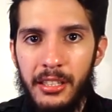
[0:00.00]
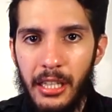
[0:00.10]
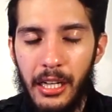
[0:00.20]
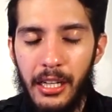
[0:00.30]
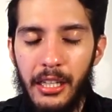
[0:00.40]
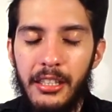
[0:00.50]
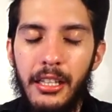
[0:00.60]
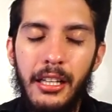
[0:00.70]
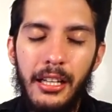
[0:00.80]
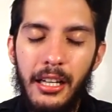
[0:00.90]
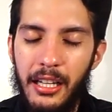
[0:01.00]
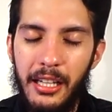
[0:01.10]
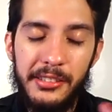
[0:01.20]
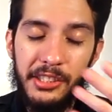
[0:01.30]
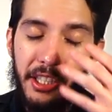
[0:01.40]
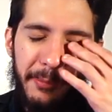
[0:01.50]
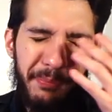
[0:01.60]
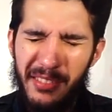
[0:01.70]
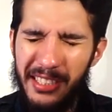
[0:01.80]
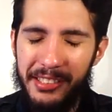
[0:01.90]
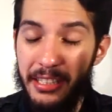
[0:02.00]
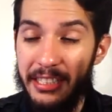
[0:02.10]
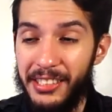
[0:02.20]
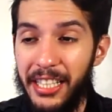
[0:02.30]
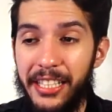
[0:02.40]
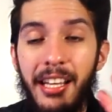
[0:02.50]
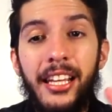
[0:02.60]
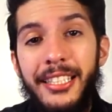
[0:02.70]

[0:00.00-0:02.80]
It's late.